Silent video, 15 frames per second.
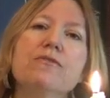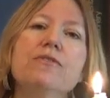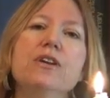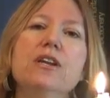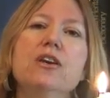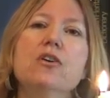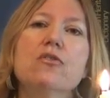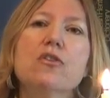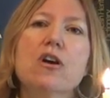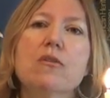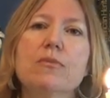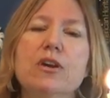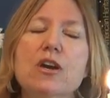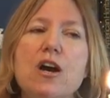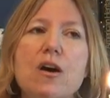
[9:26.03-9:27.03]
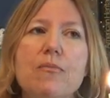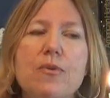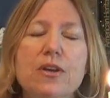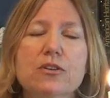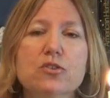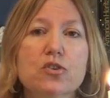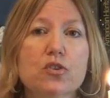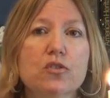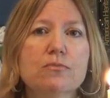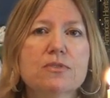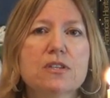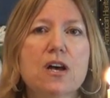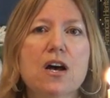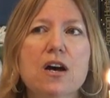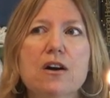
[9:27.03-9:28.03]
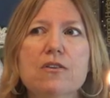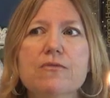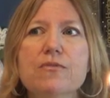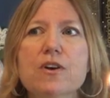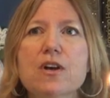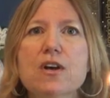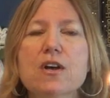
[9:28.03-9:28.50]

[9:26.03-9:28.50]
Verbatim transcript: video coming up in terms of